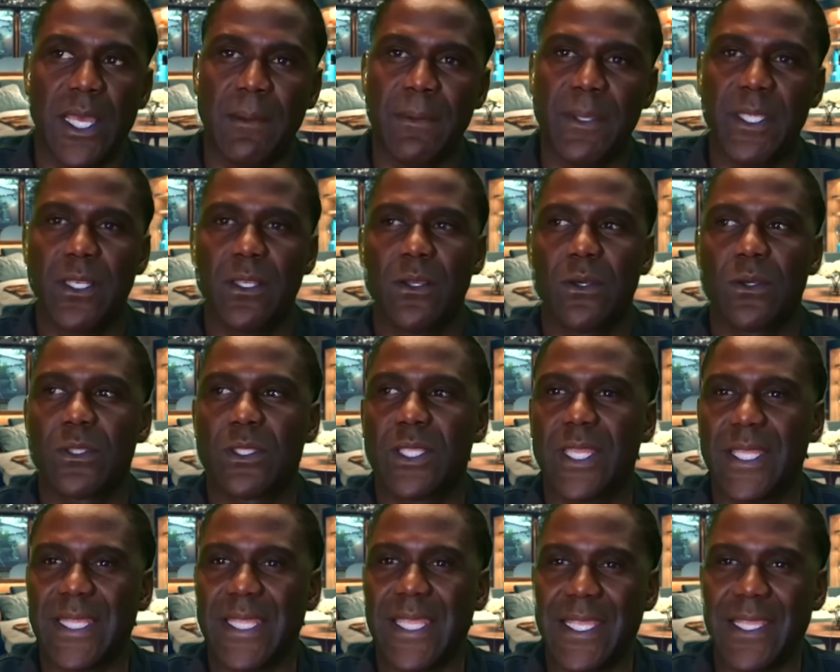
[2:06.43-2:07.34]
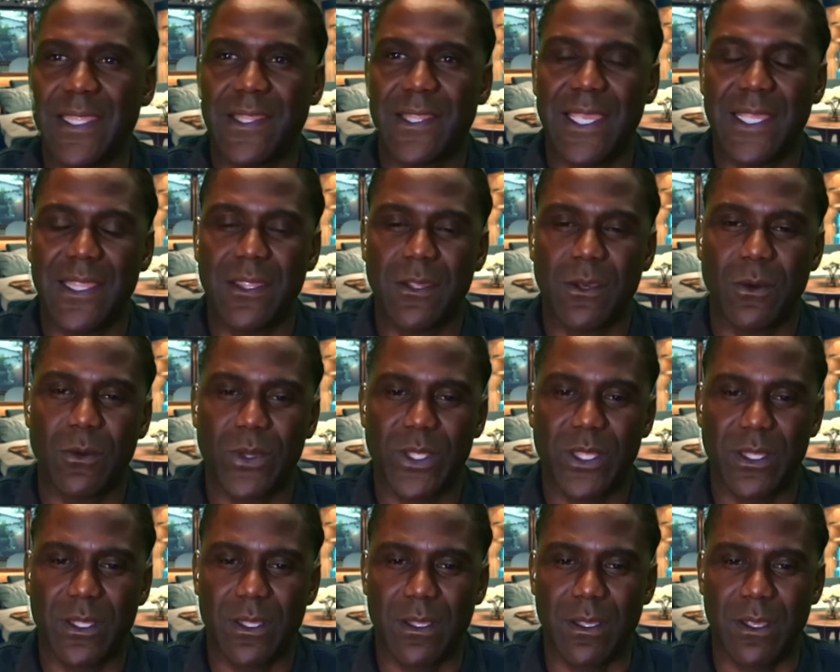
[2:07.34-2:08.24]
I mean, look, that's
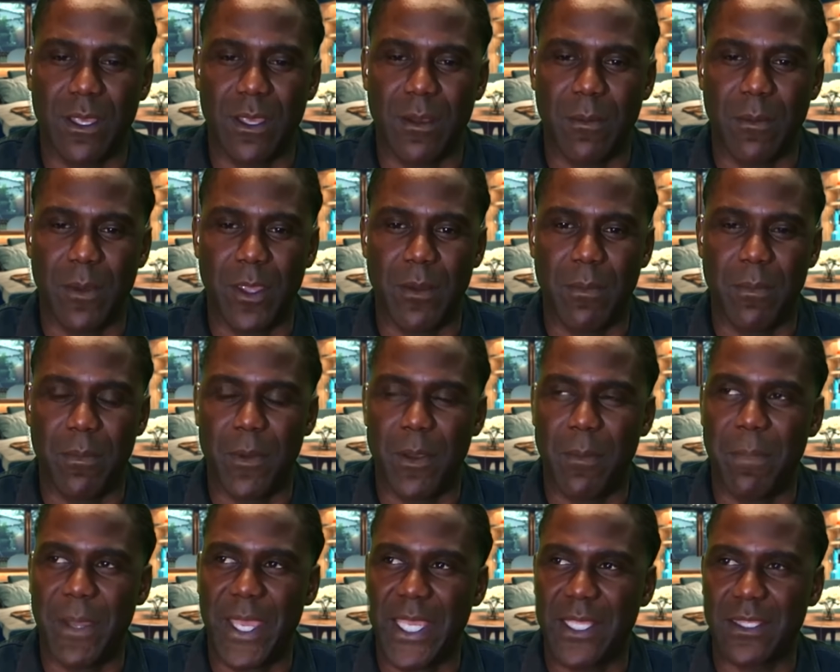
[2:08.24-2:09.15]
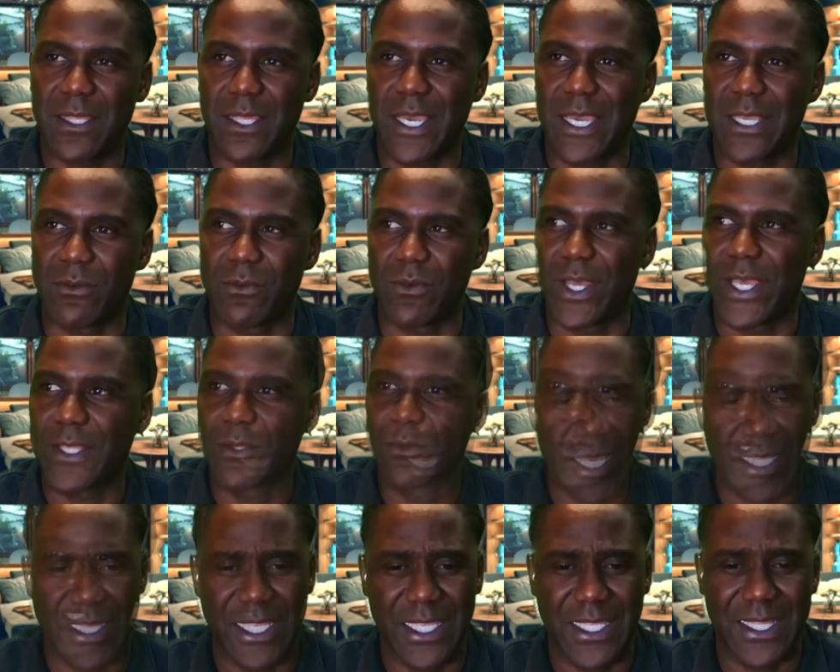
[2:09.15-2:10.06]
always a bad sign,
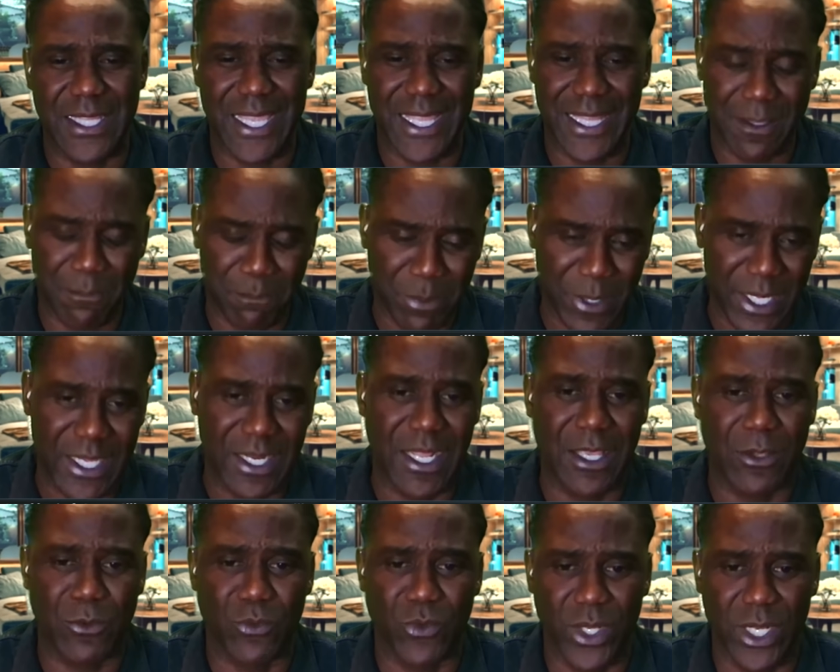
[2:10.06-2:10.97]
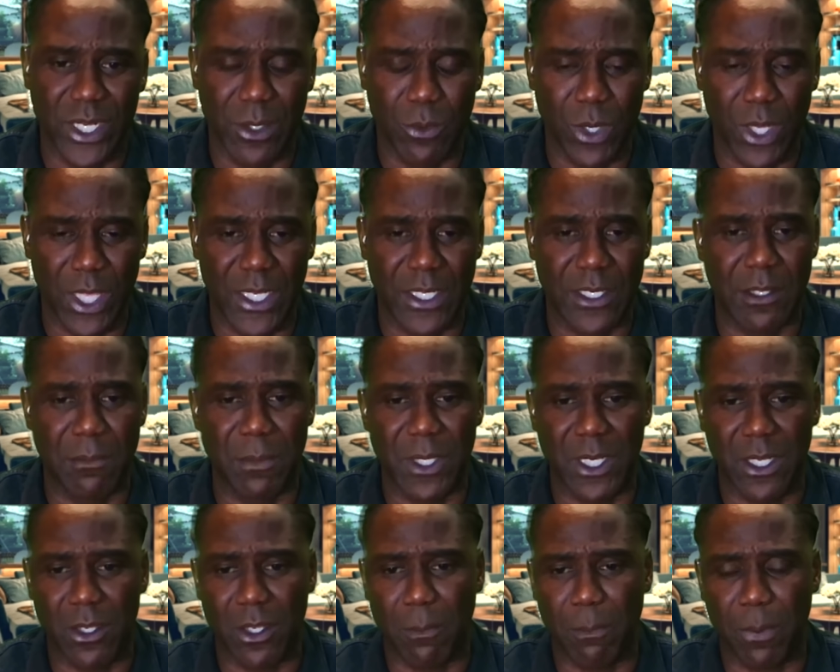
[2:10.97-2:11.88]
right? I think that played out really well in the
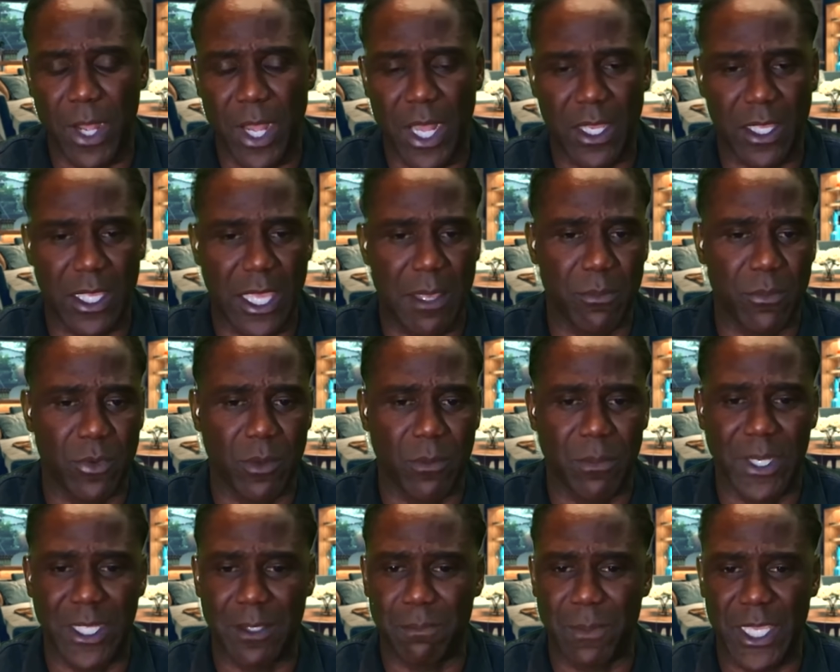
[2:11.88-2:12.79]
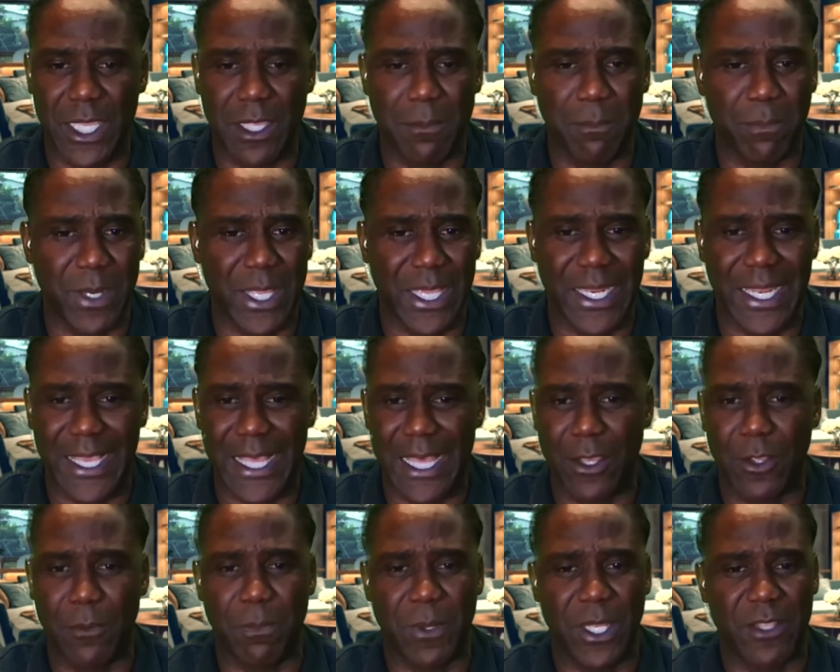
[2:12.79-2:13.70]
middle of the park. Amrabat make him play like
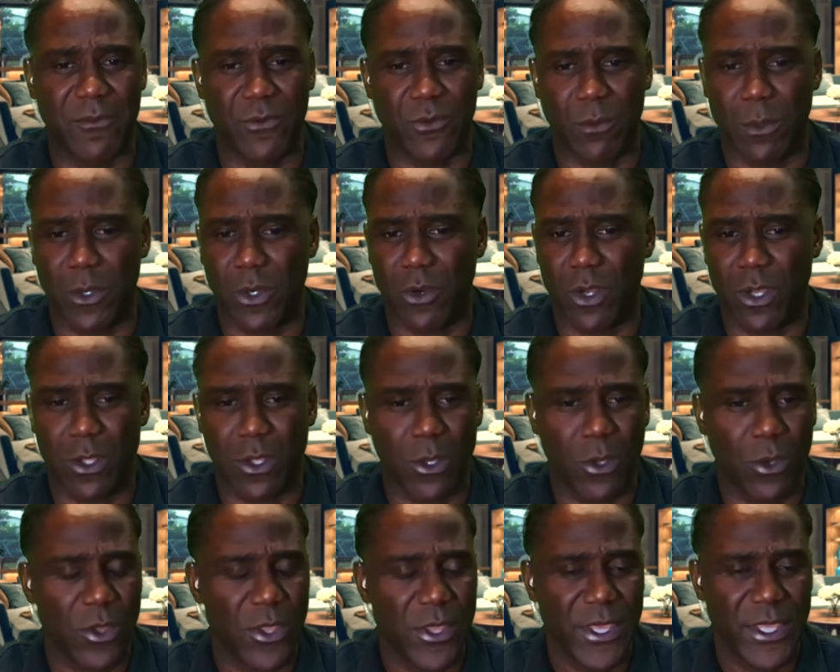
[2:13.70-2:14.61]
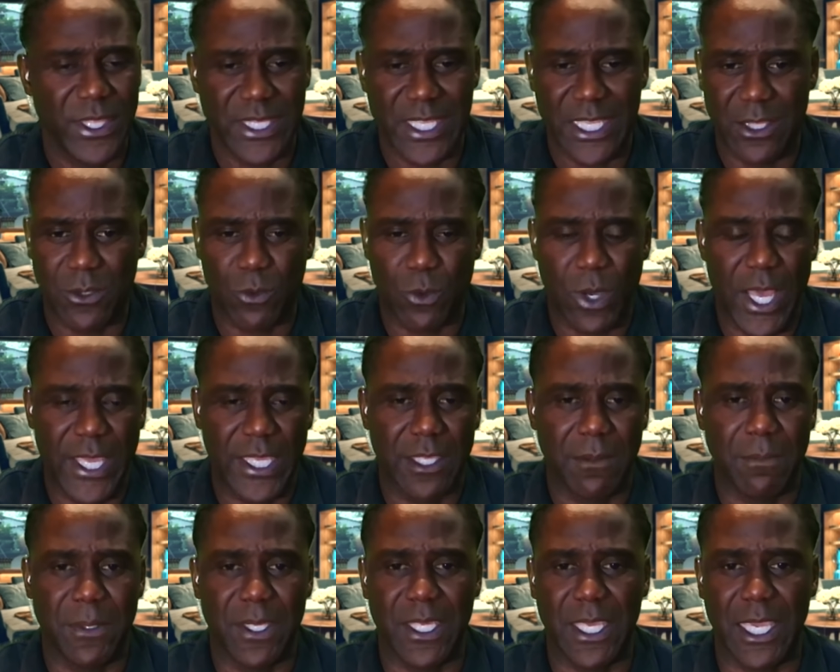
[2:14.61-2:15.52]
how he played for Morocco. That's why
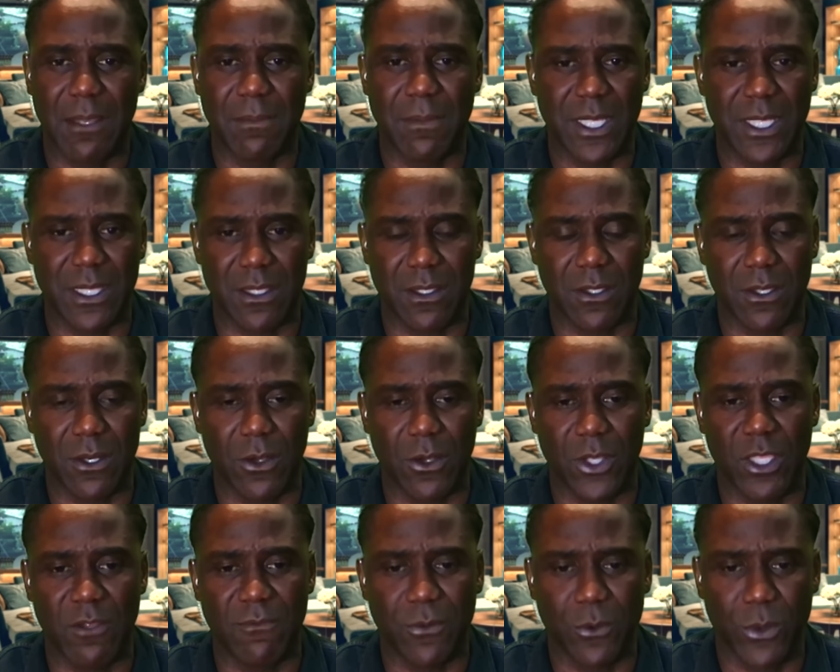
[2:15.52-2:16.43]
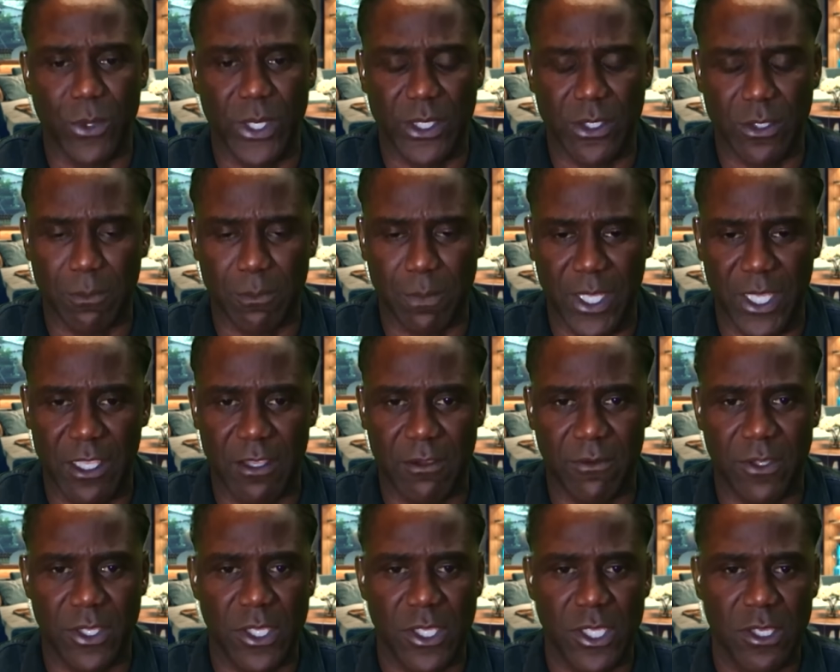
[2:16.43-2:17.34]
he became that, you know, influential
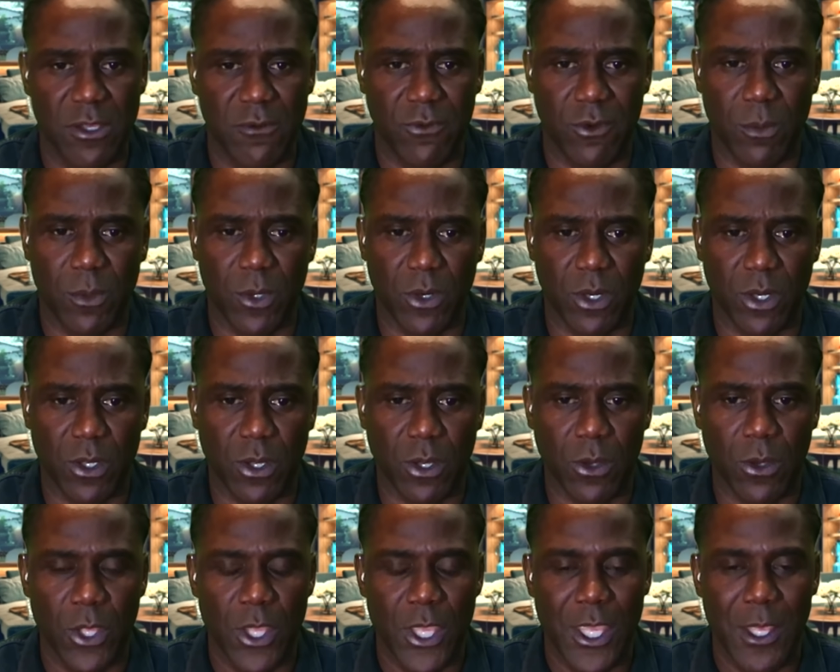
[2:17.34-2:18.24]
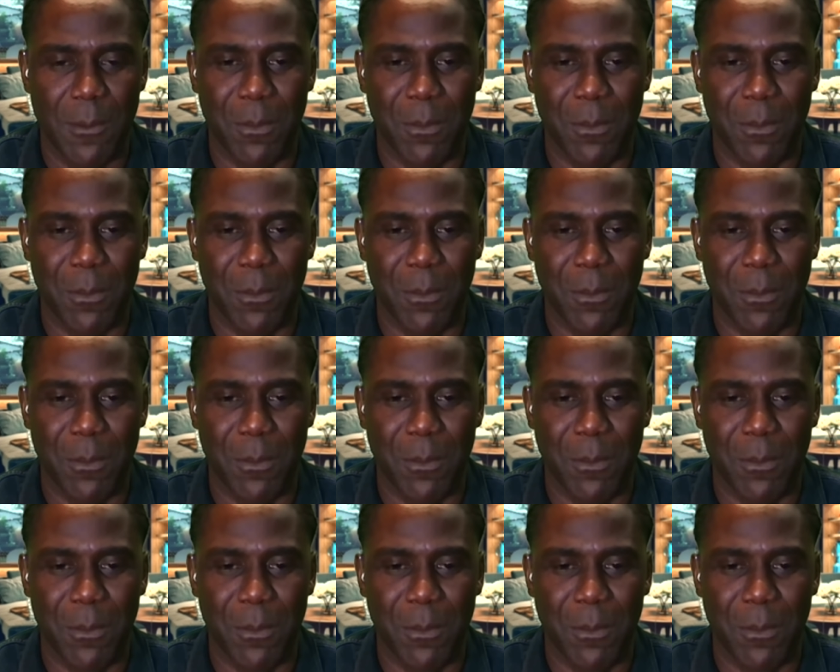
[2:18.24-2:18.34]
player for Morocco.